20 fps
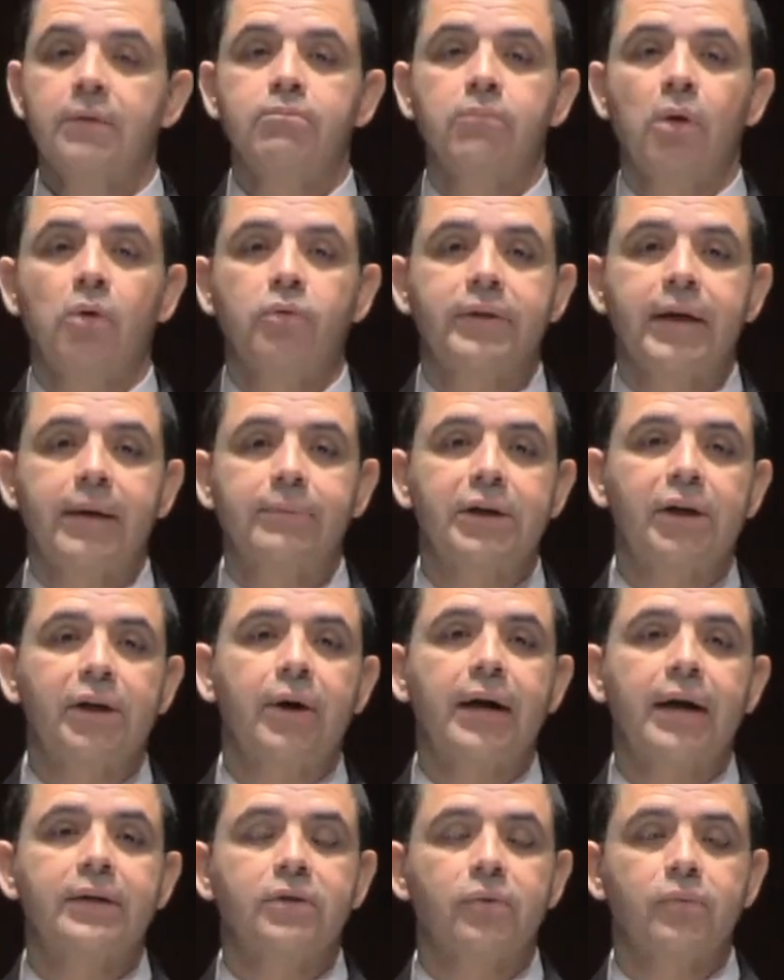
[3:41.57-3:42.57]
both
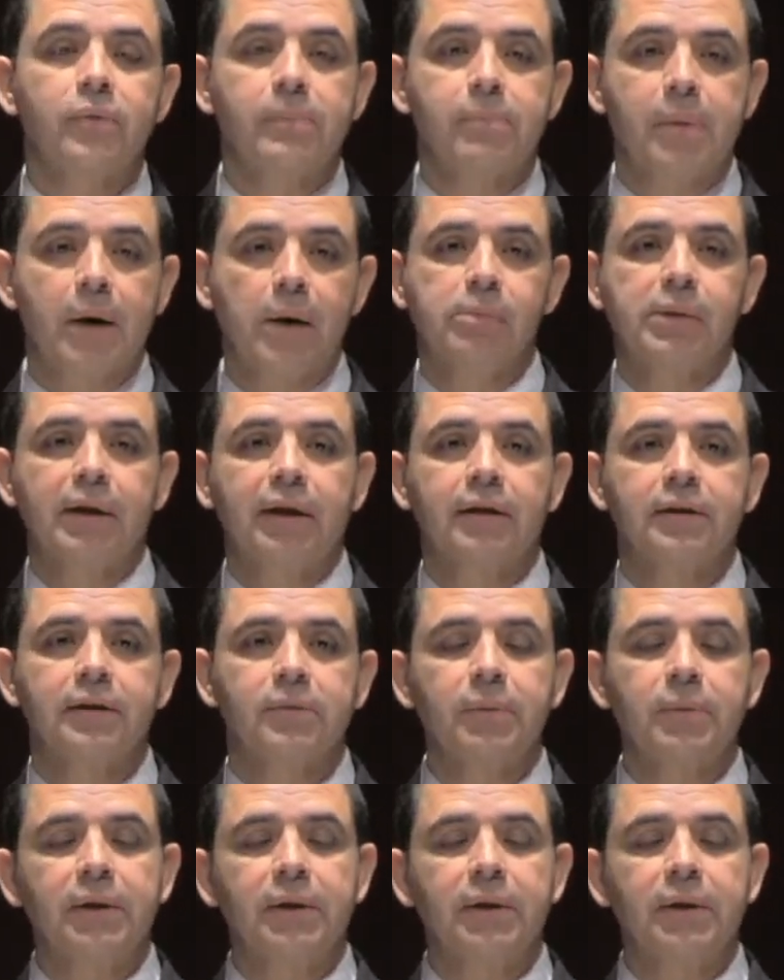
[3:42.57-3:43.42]
Democrats and Republicans,